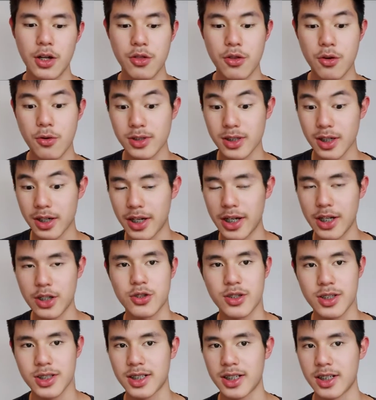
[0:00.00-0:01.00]
Those are
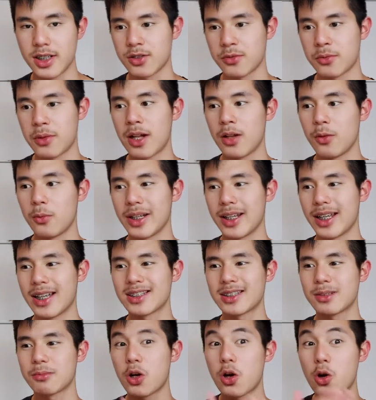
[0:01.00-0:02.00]
interesting as well. We
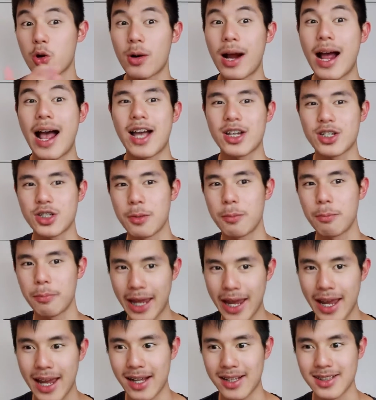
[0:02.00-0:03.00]
get some crash
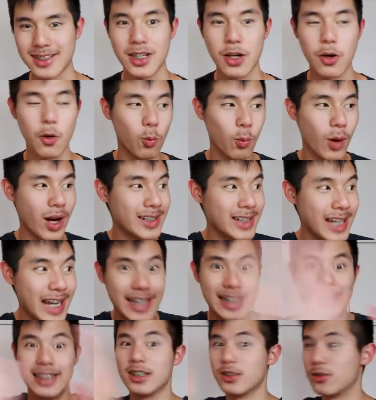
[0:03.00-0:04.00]
pans,
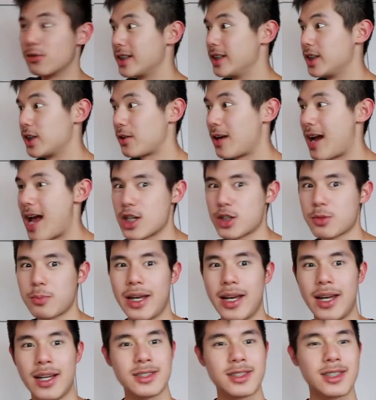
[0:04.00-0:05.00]
180 degree crash
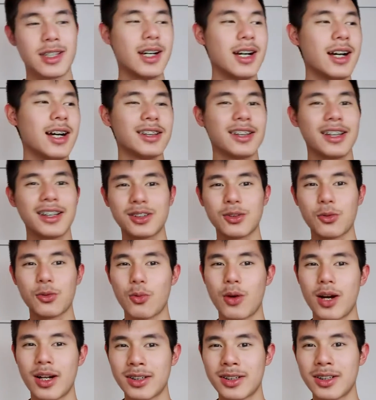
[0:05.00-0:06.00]
pans, like the
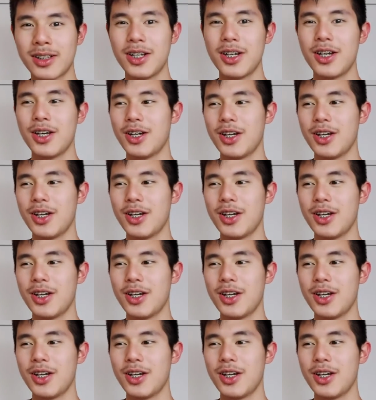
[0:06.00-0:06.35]
one